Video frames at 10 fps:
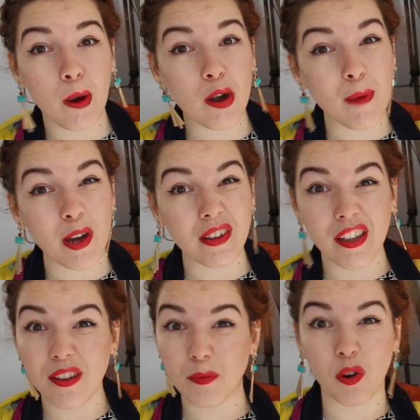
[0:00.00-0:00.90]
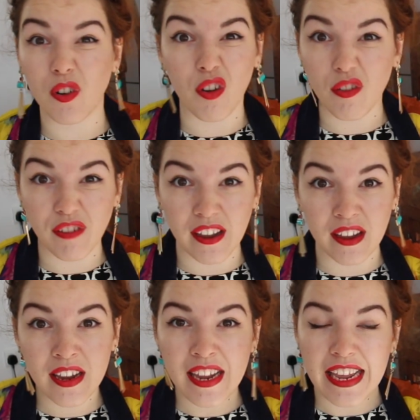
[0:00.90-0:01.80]
Pro markers were on
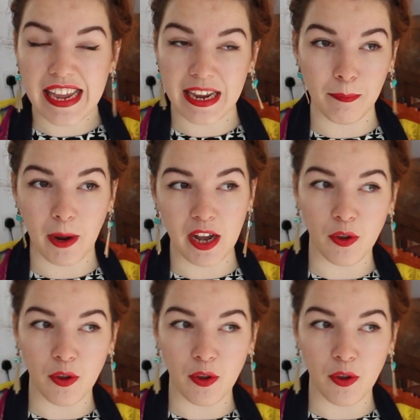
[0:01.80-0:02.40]
offer in my